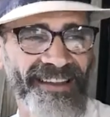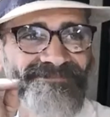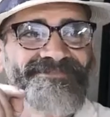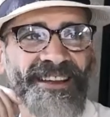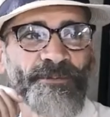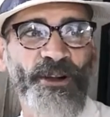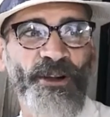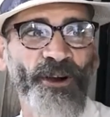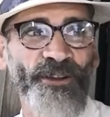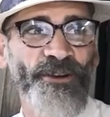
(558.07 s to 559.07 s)
Record
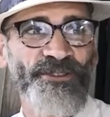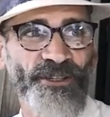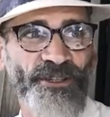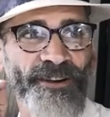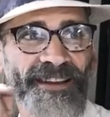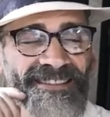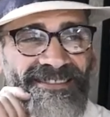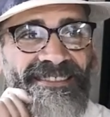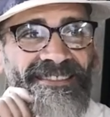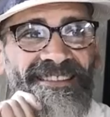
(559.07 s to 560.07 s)
those stories,
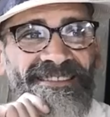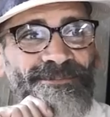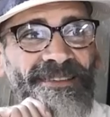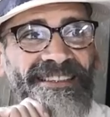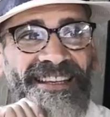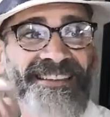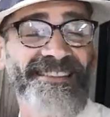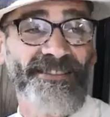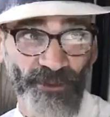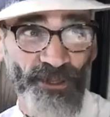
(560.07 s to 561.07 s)
Matthias.
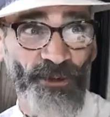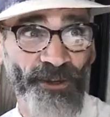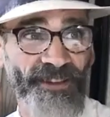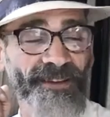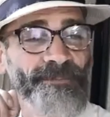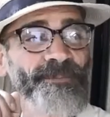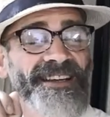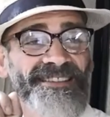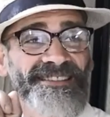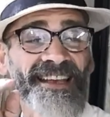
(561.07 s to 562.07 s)
Record them,
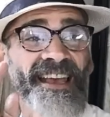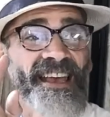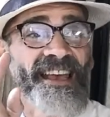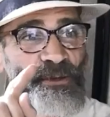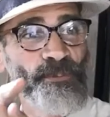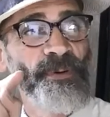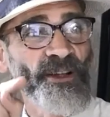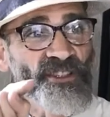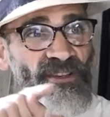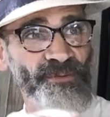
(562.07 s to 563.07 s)
because you build
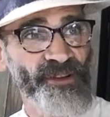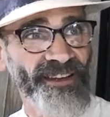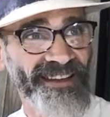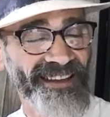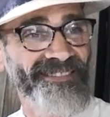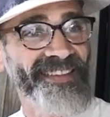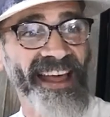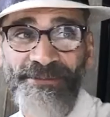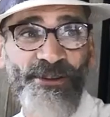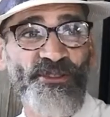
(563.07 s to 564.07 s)
community. That's what
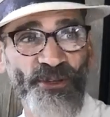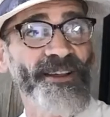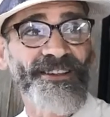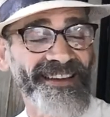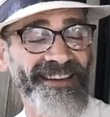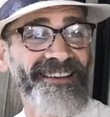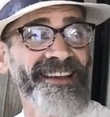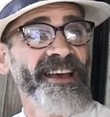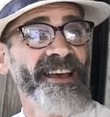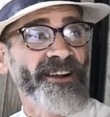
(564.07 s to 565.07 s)
you're building.
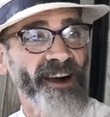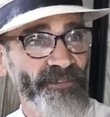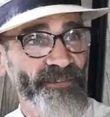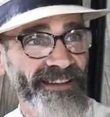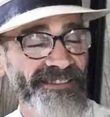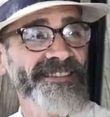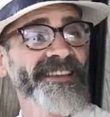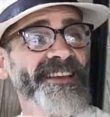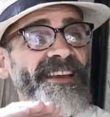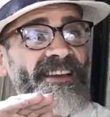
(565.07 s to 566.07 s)
Confidence,
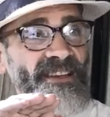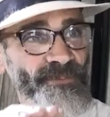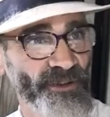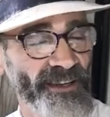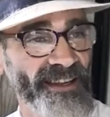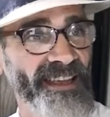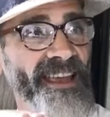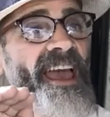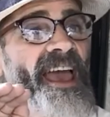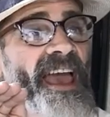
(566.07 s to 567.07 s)
community,
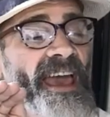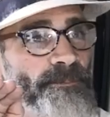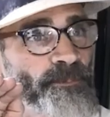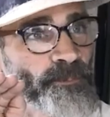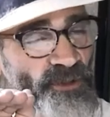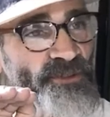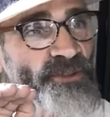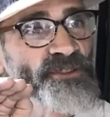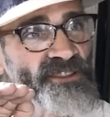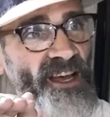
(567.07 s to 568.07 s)
and personal
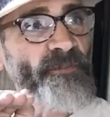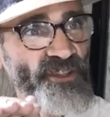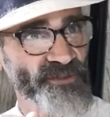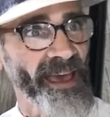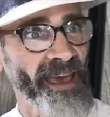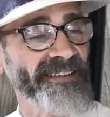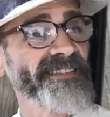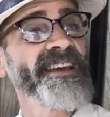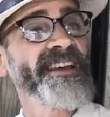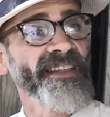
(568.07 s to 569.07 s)
self-respect.
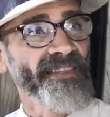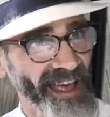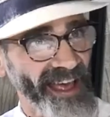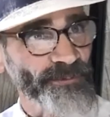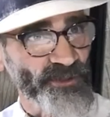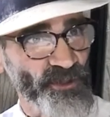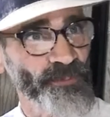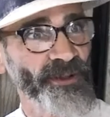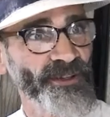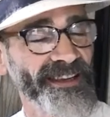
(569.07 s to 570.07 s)
That's what you're
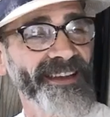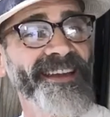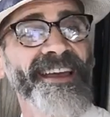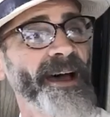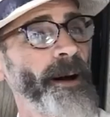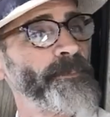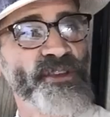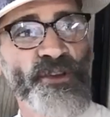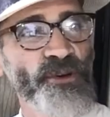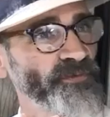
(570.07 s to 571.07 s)
building. A
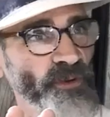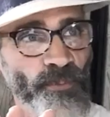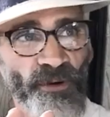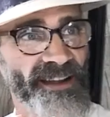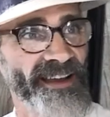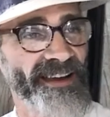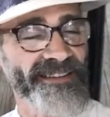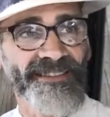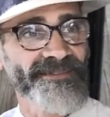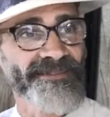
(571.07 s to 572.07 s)
beautiful product.
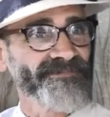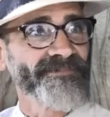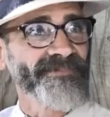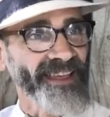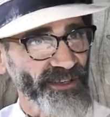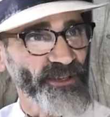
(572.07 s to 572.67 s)
Thank you.